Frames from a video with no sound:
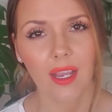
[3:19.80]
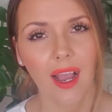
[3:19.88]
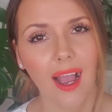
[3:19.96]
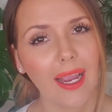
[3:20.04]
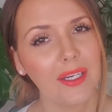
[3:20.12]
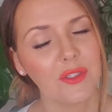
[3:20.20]

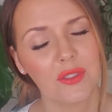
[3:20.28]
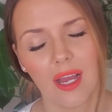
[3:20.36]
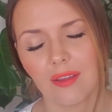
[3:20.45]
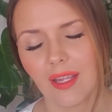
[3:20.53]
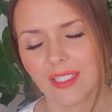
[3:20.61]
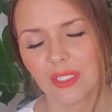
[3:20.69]
I do
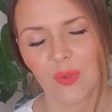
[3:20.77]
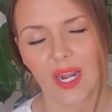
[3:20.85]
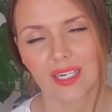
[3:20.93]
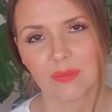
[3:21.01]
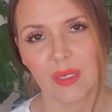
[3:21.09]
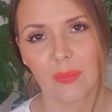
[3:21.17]
not like to
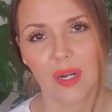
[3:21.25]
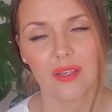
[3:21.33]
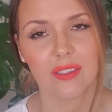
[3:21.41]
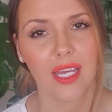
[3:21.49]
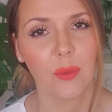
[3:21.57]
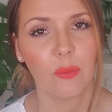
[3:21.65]
wax my
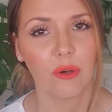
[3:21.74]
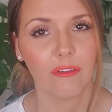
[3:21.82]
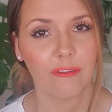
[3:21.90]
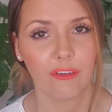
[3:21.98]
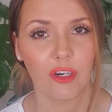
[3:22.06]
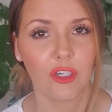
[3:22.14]
brows. I
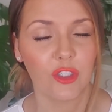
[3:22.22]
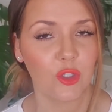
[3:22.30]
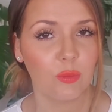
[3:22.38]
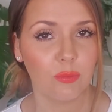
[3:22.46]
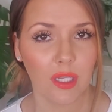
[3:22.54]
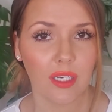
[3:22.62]
prefer
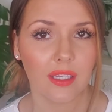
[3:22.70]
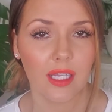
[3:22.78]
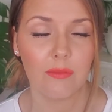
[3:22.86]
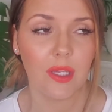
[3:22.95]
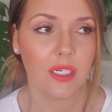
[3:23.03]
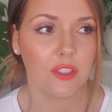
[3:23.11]
to pluck
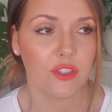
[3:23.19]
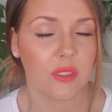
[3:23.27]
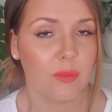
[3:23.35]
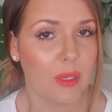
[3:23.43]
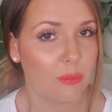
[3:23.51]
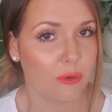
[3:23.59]
them. That is
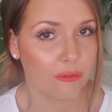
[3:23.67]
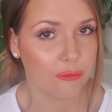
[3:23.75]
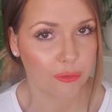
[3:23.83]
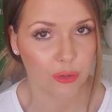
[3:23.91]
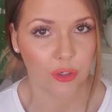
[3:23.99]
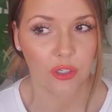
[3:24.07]
just my
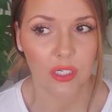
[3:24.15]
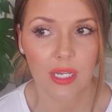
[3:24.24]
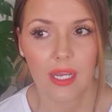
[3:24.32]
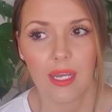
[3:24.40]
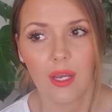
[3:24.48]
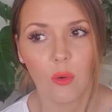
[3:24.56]

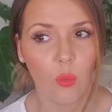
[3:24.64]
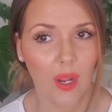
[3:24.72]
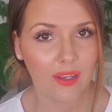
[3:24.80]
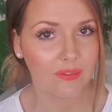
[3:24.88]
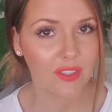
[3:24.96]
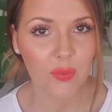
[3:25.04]
preferred
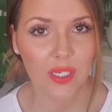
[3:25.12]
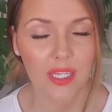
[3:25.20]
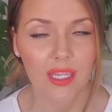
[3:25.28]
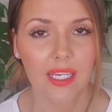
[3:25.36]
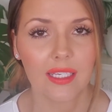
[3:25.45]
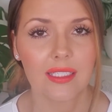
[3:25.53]
way of
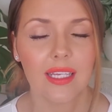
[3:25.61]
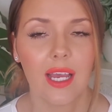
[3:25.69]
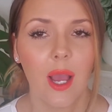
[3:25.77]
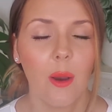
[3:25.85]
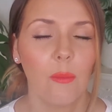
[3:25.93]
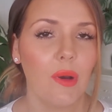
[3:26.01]
doing things.